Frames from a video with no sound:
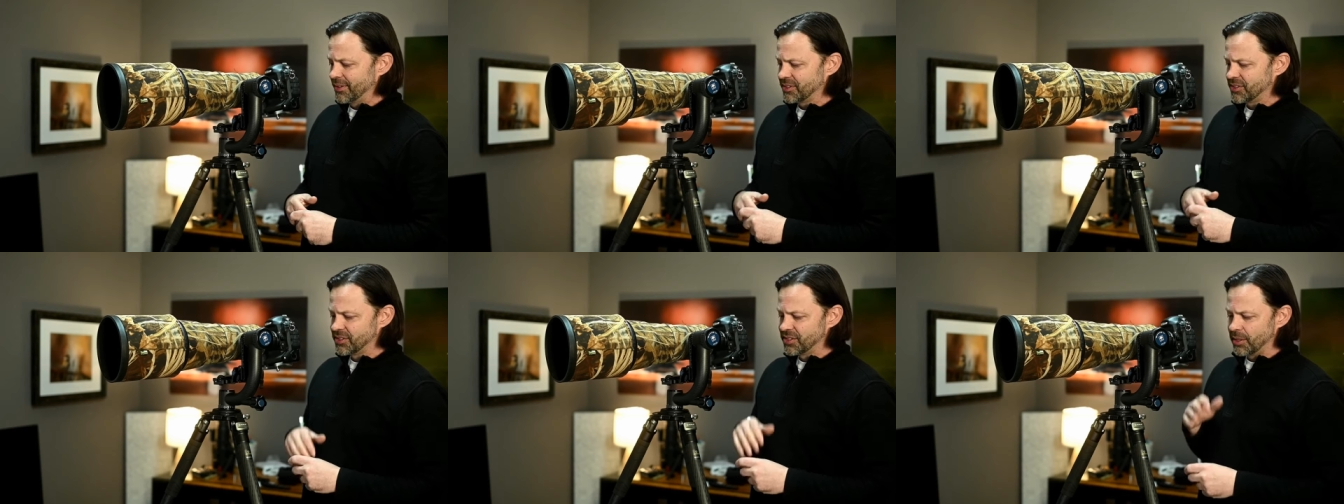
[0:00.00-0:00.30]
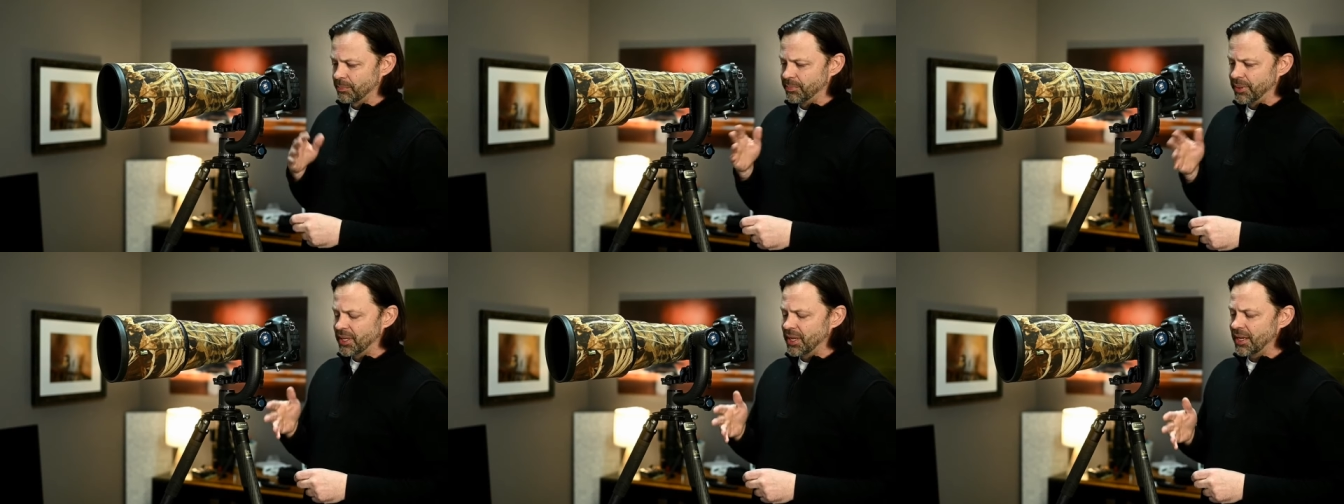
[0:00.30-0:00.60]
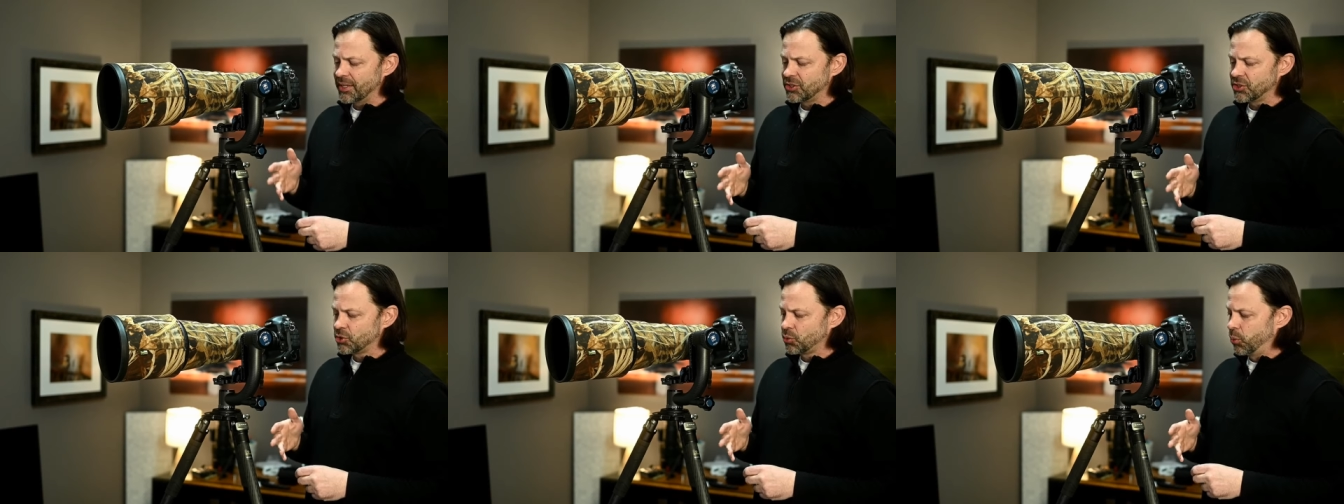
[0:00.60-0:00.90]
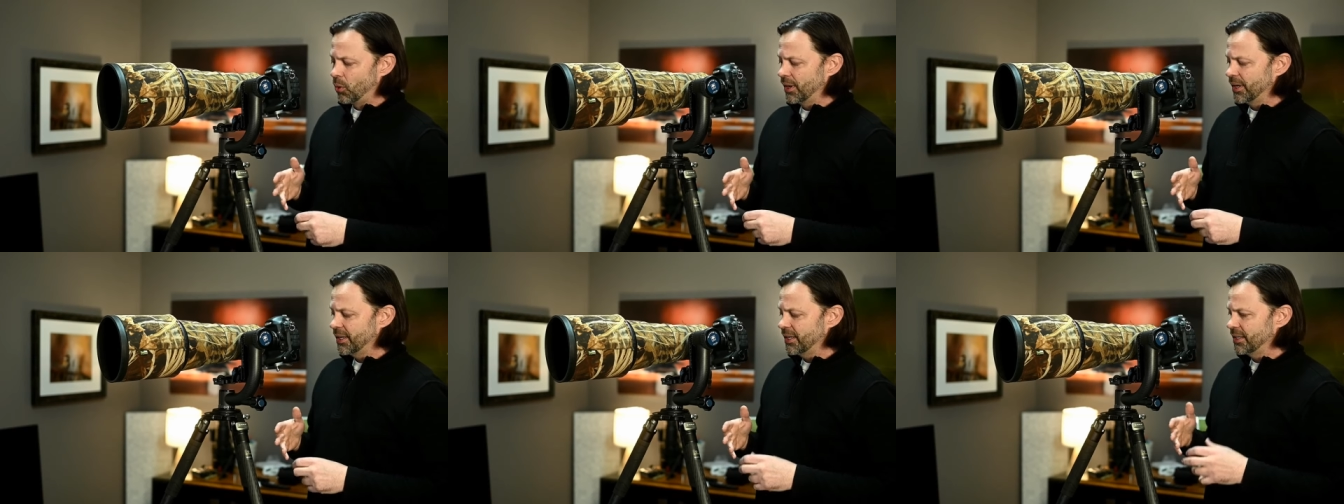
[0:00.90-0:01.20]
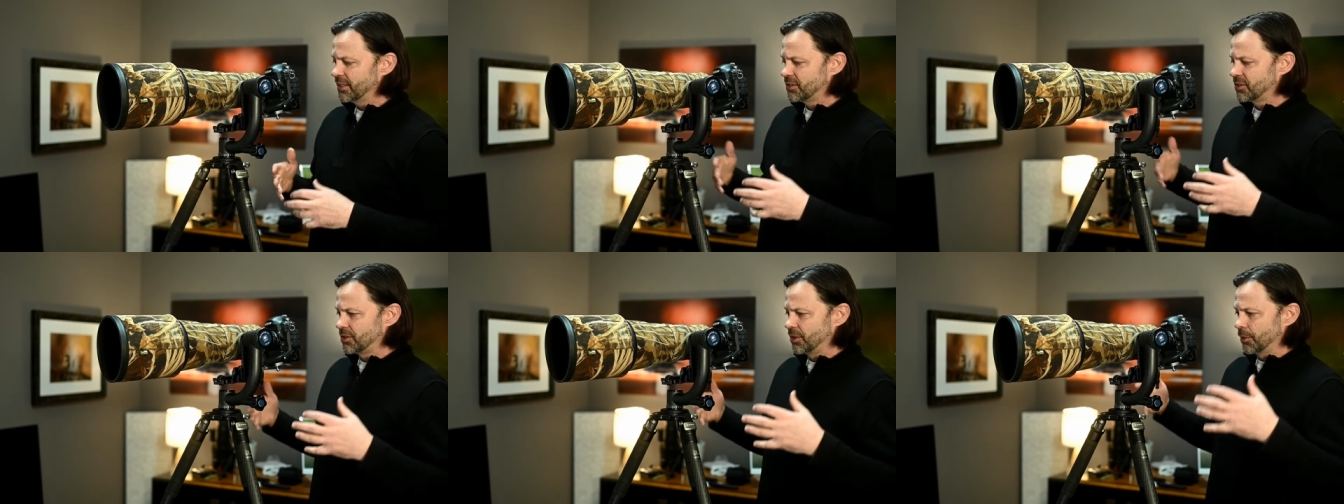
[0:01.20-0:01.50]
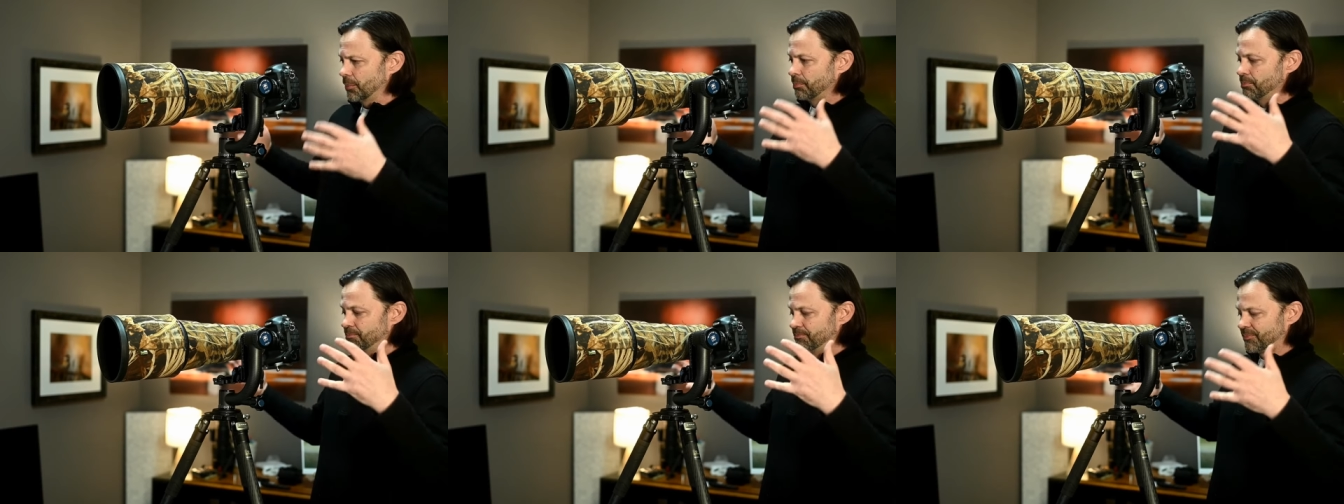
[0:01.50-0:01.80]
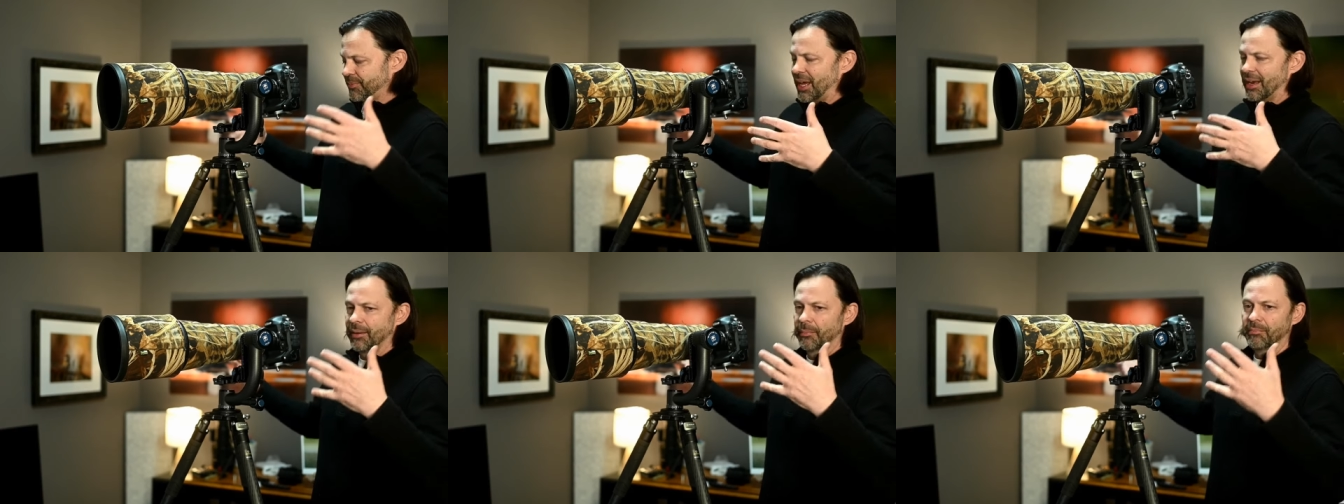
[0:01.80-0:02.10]
This is the PH20. It's their
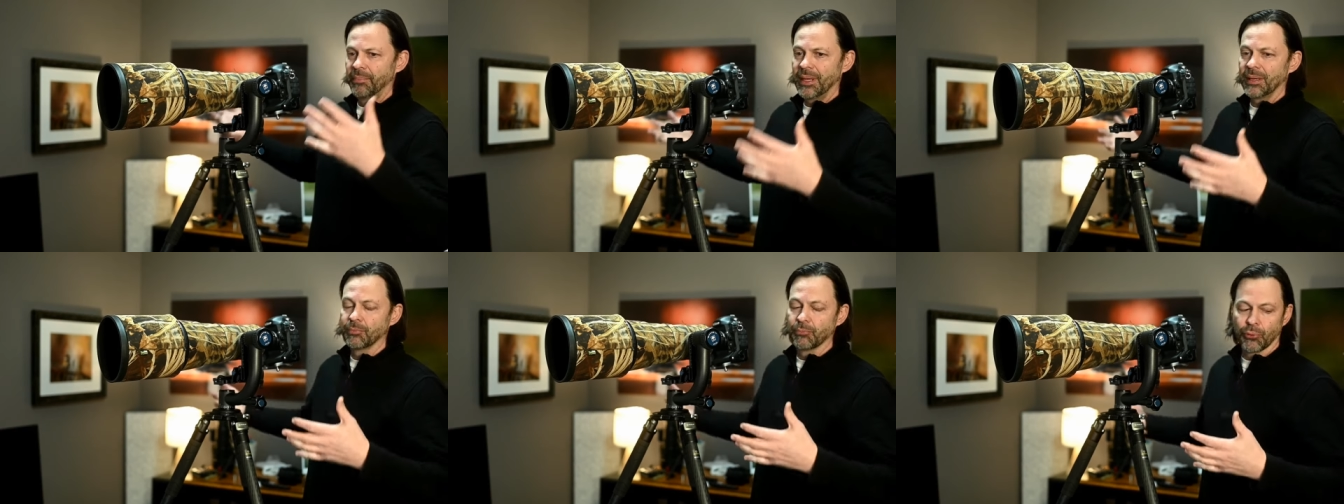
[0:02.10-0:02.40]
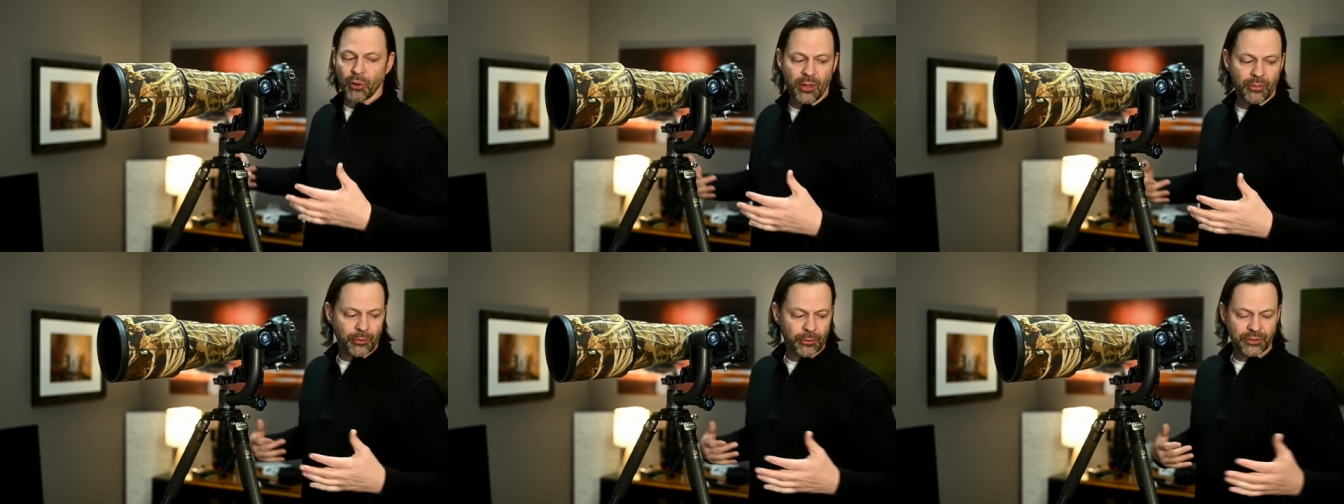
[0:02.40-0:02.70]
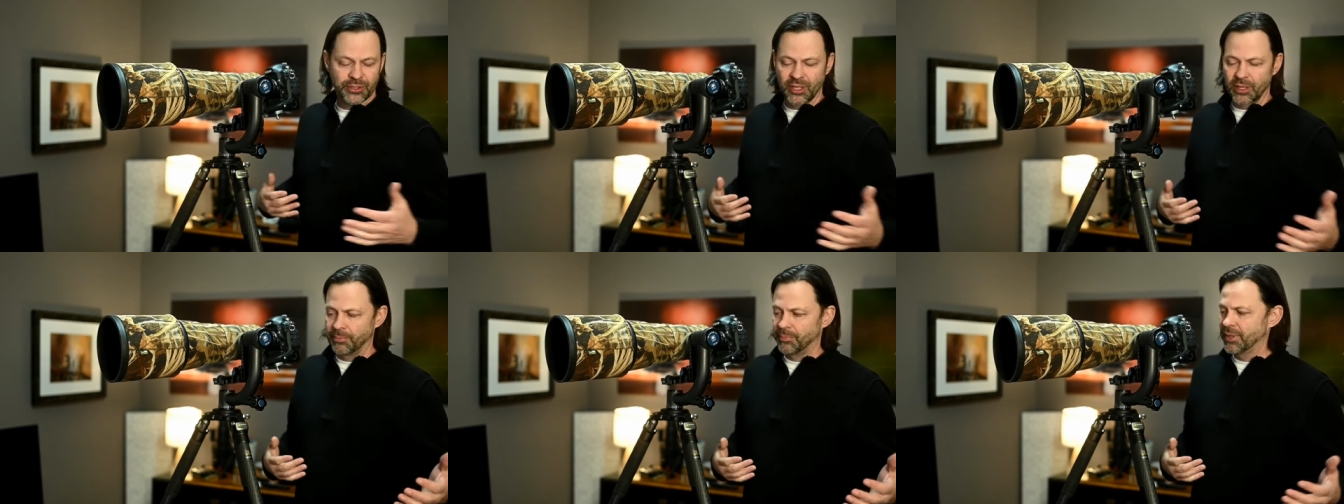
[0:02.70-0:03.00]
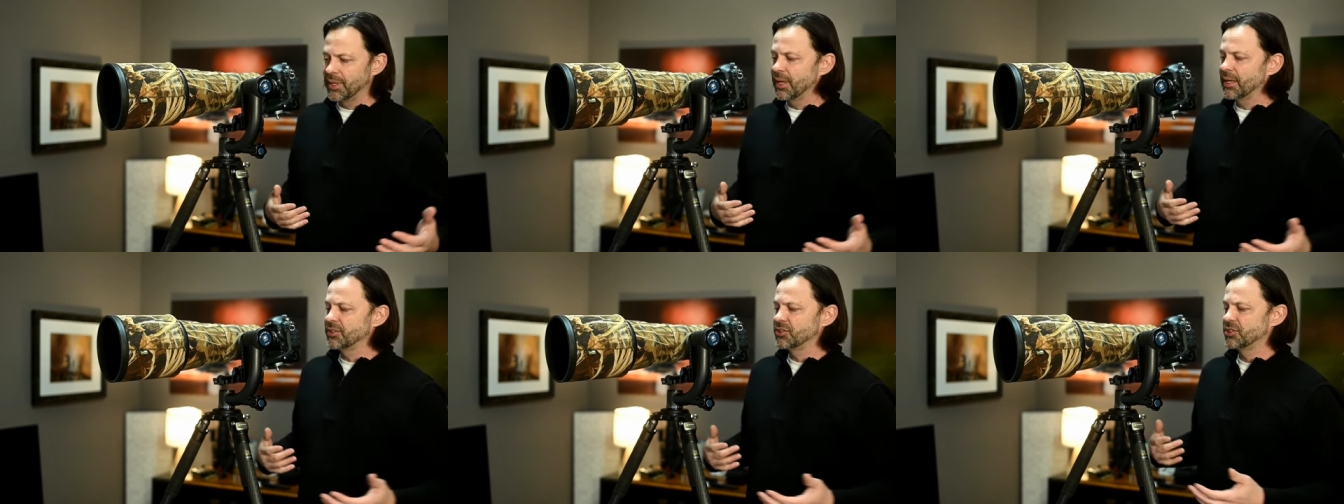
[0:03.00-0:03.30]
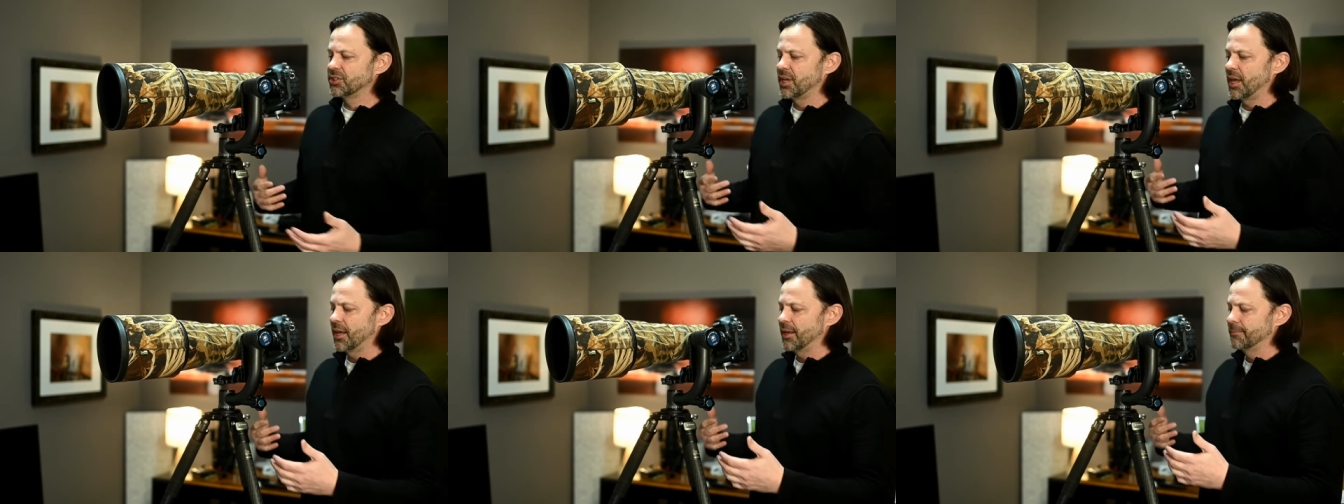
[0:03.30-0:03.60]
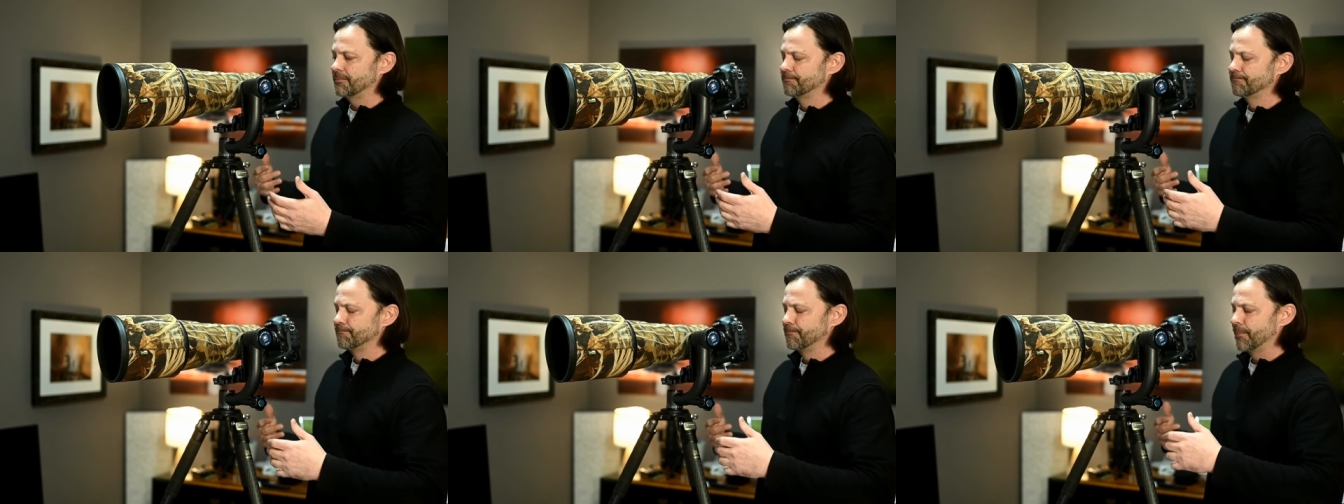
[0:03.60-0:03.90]
kind of big brother to the PH10.